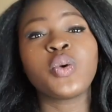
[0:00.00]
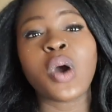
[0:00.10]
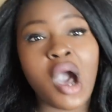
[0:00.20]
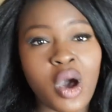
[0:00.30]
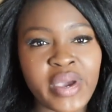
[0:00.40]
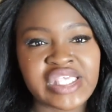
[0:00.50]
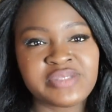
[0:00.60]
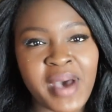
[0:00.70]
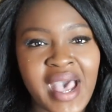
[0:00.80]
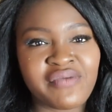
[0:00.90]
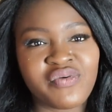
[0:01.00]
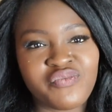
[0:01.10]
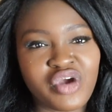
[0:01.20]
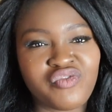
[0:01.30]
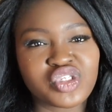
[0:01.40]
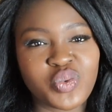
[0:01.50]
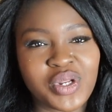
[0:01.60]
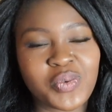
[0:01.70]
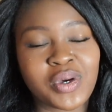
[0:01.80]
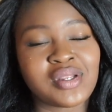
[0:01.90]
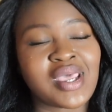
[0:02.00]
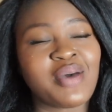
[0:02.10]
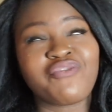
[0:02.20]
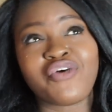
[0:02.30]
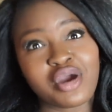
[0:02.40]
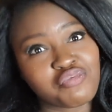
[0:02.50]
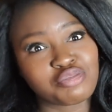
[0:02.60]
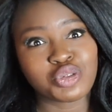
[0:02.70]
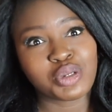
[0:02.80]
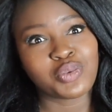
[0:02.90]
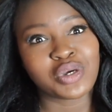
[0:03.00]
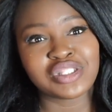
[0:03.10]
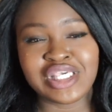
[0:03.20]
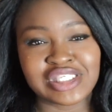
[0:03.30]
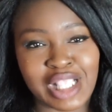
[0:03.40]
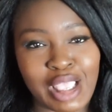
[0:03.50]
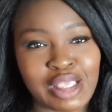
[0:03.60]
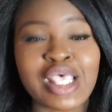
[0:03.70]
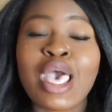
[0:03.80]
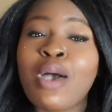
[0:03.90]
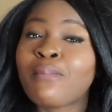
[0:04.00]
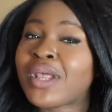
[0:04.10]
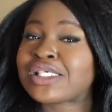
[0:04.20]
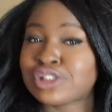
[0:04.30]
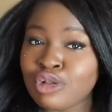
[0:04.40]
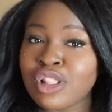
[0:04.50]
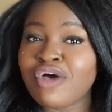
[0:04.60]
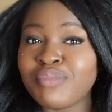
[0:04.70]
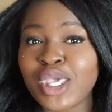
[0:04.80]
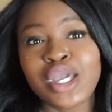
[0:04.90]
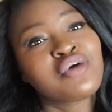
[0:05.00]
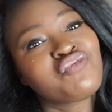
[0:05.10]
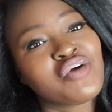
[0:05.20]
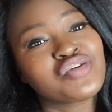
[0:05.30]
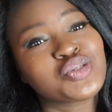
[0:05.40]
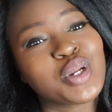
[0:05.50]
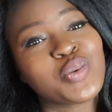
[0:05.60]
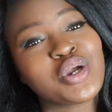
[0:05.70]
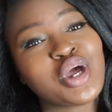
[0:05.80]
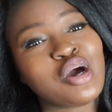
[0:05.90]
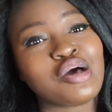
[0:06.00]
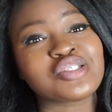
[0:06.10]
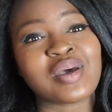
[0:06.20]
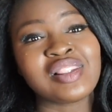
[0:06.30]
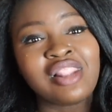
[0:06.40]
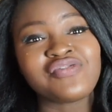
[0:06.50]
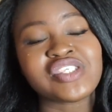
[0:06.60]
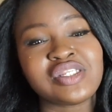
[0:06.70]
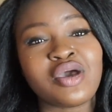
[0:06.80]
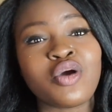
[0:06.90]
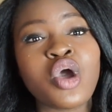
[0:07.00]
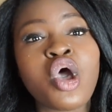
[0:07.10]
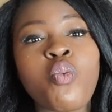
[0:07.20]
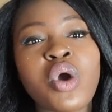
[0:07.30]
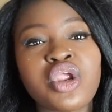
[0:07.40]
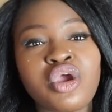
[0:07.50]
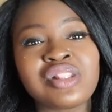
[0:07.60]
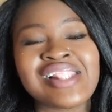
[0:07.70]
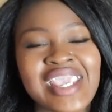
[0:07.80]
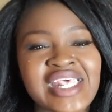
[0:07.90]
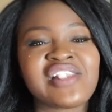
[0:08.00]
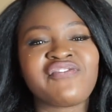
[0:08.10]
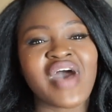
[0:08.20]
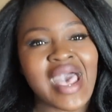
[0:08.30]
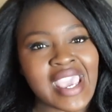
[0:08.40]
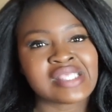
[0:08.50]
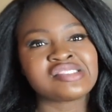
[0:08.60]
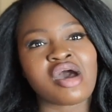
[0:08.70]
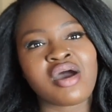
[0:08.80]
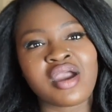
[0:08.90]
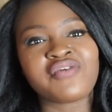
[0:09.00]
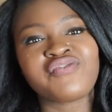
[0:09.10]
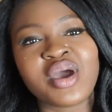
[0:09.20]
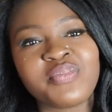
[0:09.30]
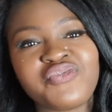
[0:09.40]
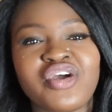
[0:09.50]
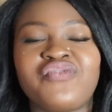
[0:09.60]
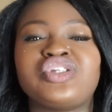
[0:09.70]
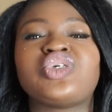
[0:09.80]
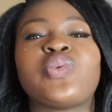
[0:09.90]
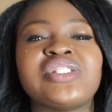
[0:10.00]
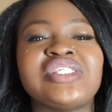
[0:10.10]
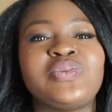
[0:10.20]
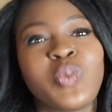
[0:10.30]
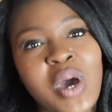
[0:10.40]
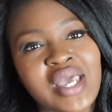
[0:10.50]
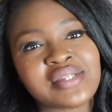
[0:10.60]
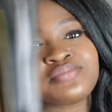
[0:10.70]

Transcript: do you always buy from Forever 21? I'm far from 21 these days, but I still love me a good Forever 21 haul. So I'd love to know what your latest finds are from Forever 21.